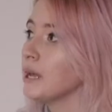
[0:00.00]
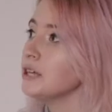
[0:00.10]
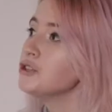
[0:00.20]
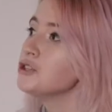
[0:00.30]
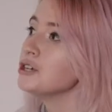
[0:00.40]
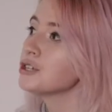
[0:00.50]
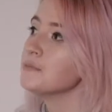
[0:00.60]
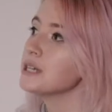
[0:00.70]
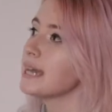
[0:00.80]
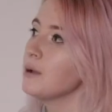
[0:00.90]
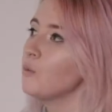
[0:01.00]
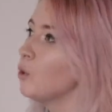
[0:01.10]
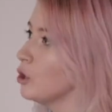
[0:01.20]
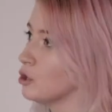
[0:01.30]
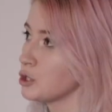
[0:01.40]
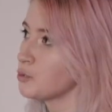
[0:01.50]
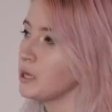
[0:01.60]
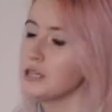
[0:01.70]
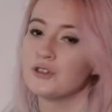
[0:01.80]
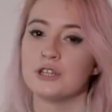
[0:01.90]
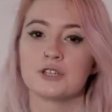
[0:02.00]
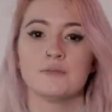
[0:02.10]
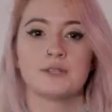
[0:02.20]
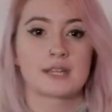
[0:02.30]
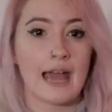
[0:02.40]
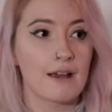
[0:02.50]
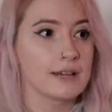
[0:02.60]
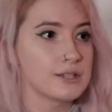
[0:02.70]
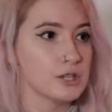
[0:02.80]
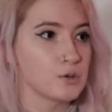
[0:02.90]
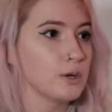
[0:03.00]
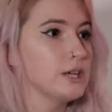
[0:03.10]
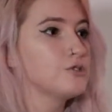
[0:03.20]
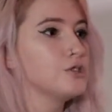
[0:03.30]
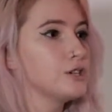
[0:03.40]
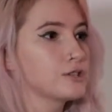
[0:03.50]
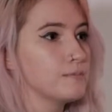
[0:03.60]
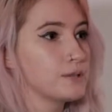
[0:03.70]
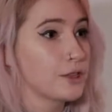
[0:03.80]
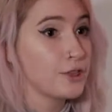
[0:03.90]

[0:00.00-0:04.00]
We introduce them to game worlds, we introduce them to characters, we introduce them to